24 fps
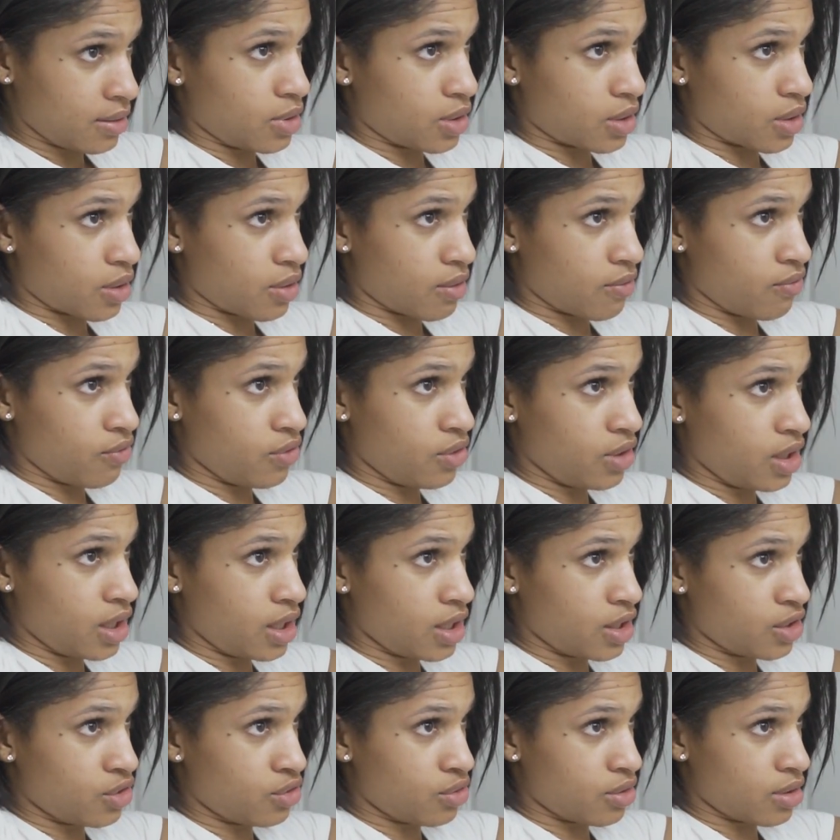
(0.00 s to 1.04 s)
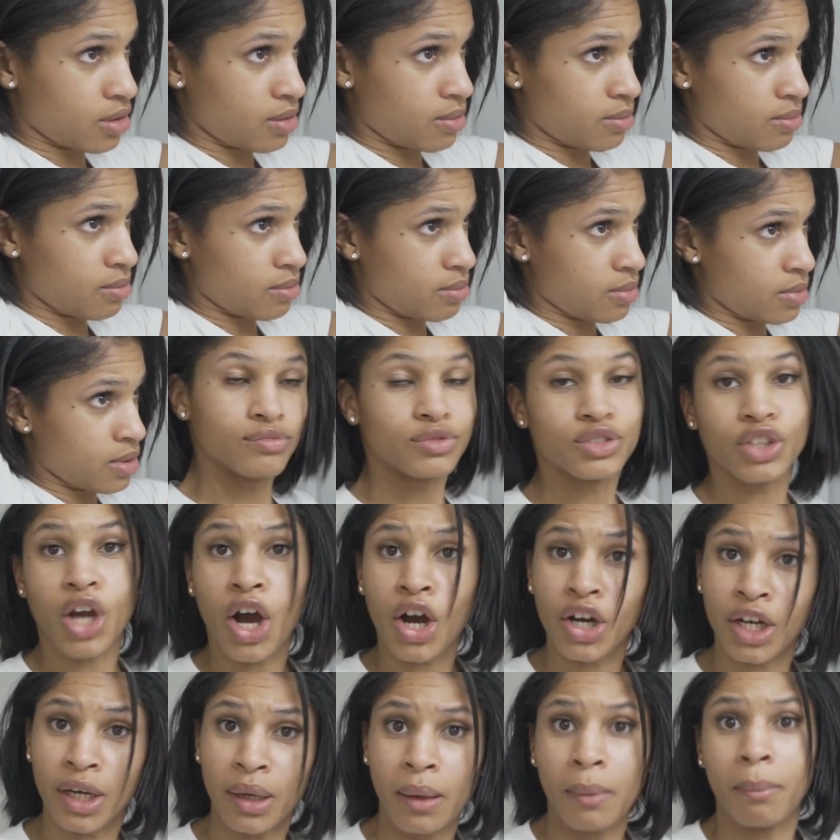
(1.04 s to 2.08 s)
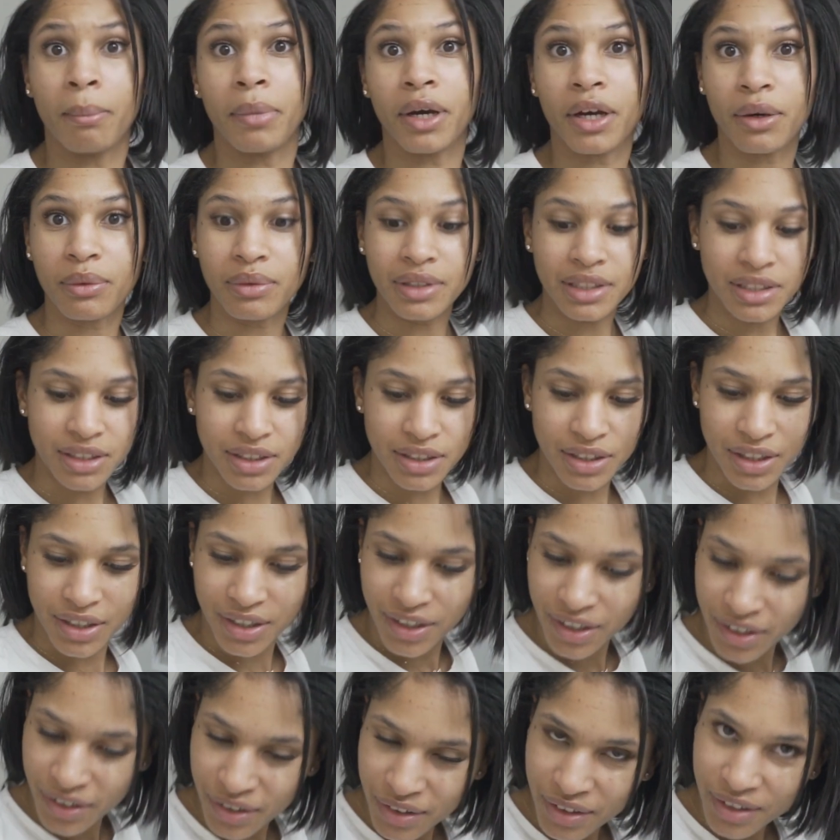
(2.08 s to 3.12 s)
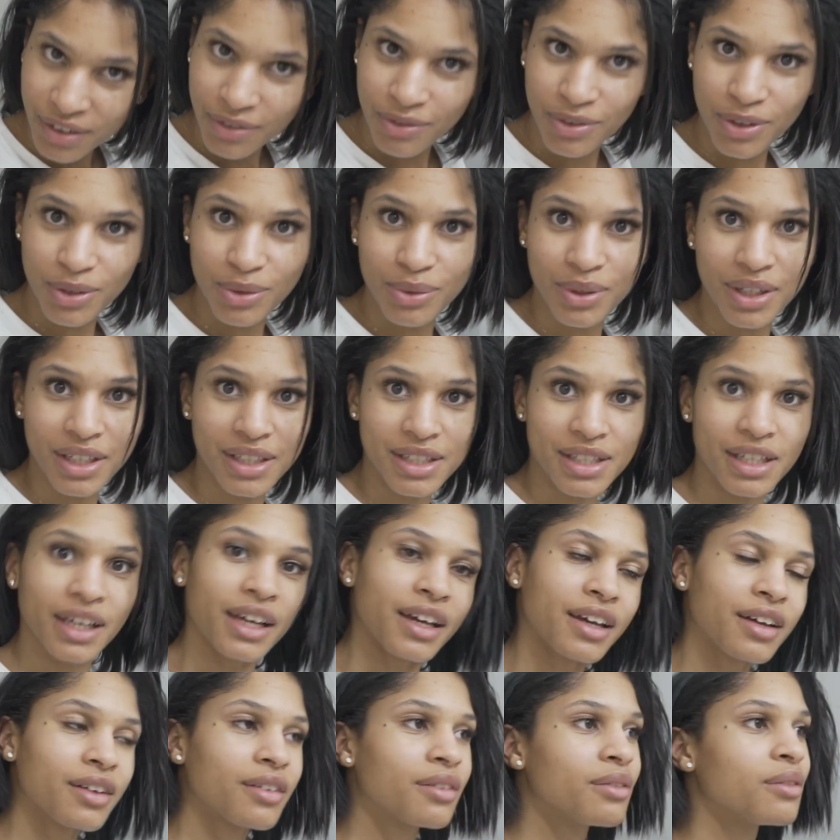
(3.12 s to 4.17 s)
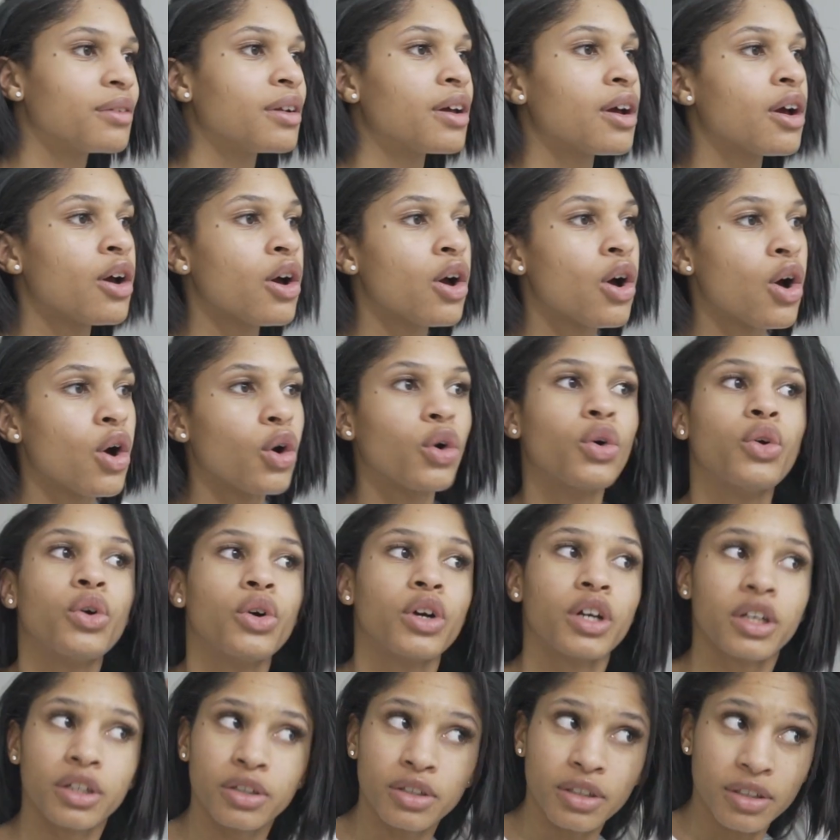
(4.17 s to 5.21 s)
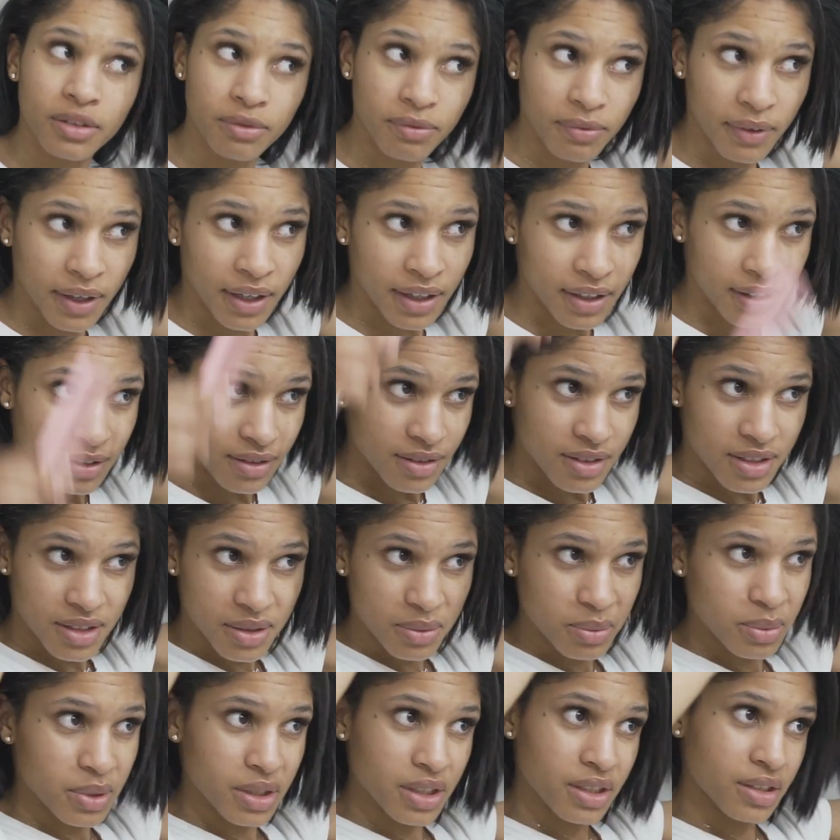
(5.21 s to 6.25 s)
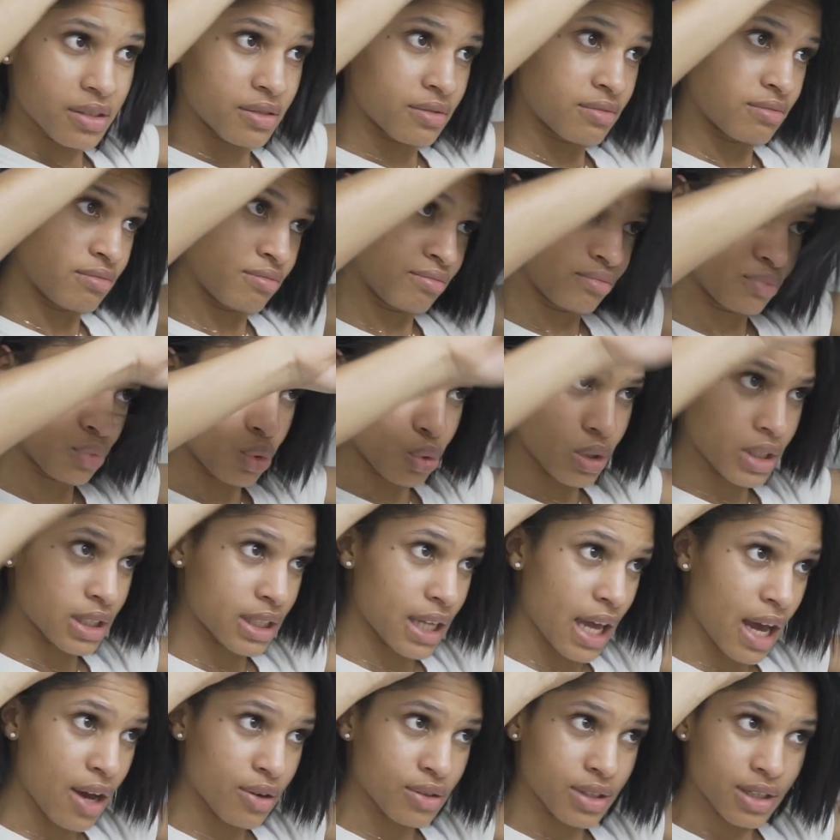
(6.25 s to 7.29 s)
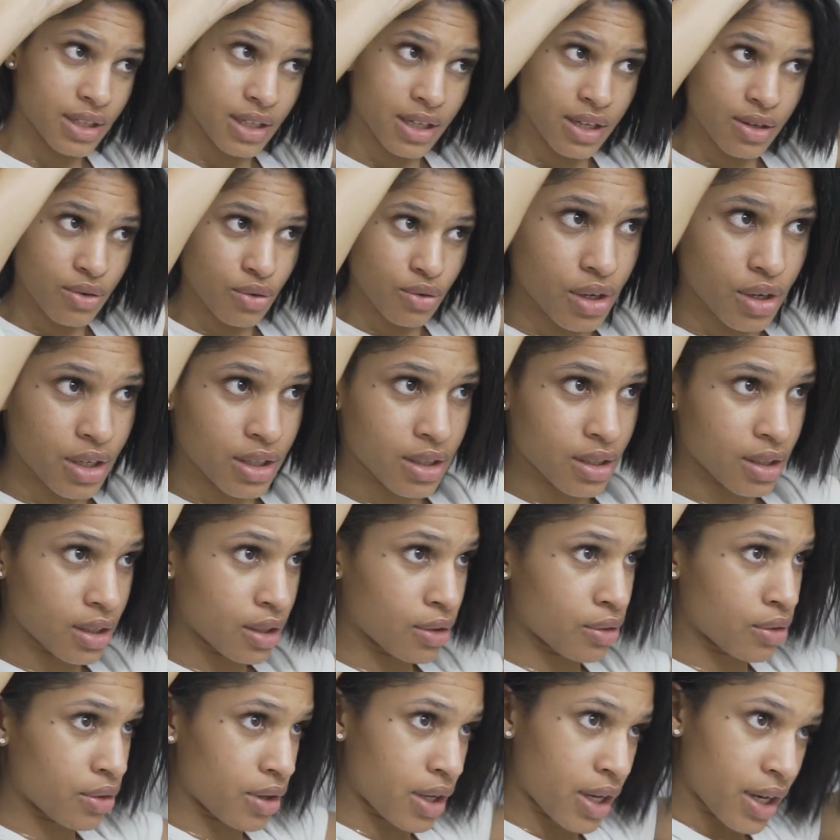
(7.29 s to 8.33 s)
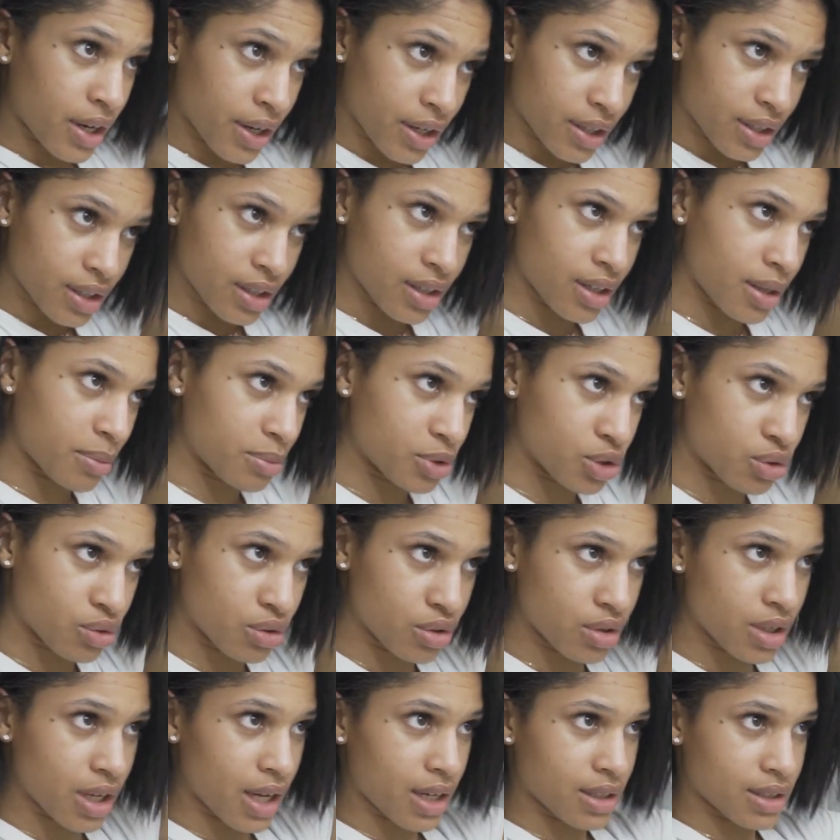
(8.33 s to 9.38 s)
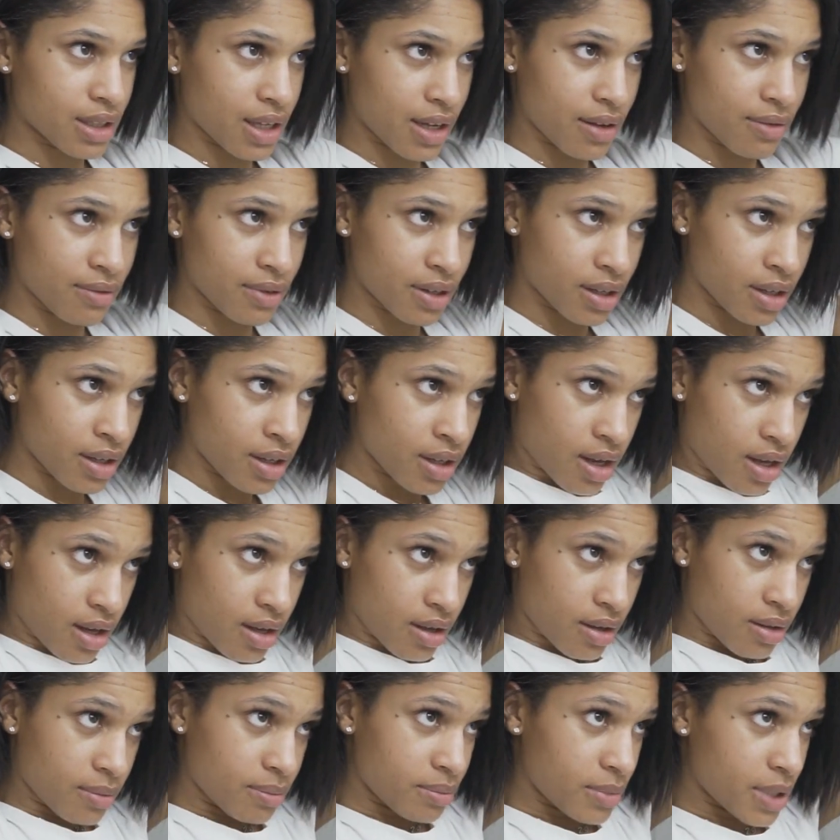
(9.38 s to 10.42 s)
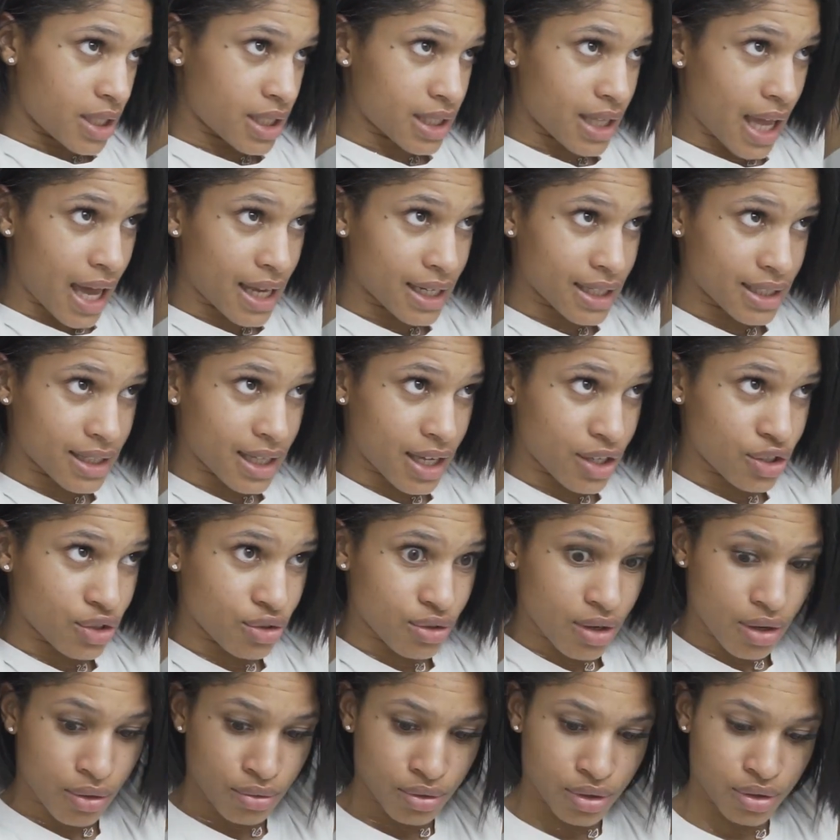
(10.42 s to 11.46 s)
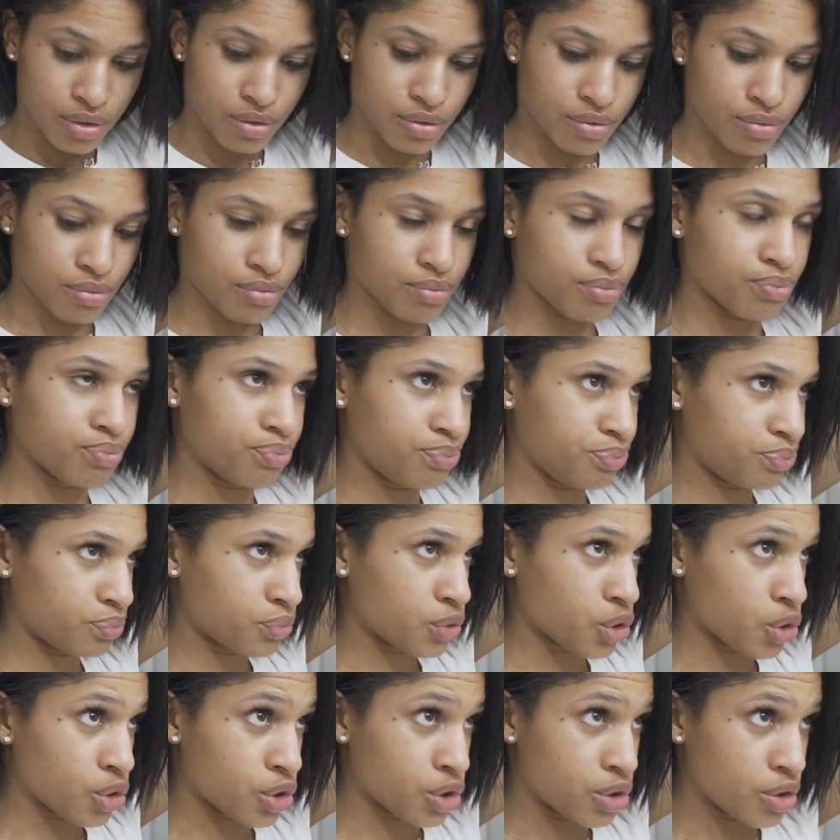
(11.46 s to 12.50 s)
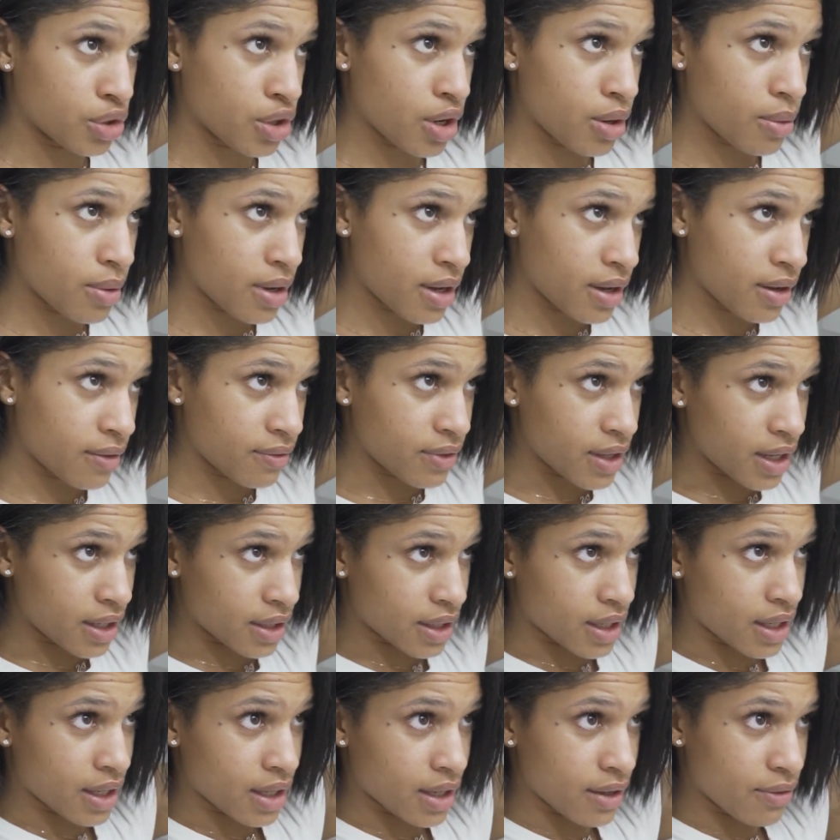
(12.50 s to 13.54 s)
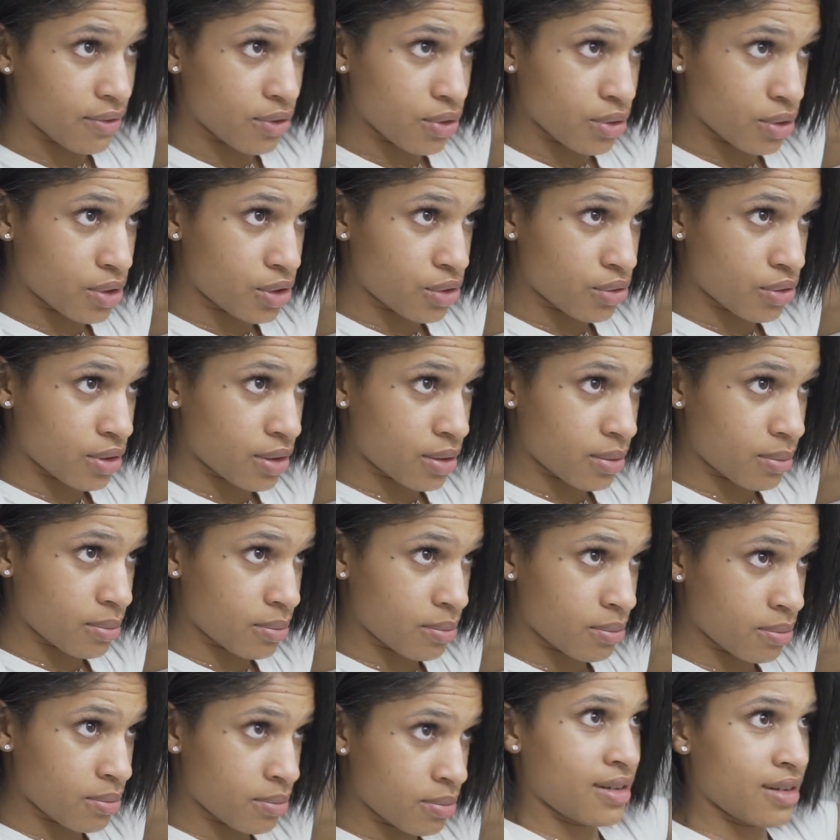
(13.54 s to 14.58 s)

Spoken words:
So if you need a trim, y'all can book with your girl if you in town, or you can find someone on Style Seat in your local area. I'm sure you guys have a stylist that you go to or you know of that can give you a trim.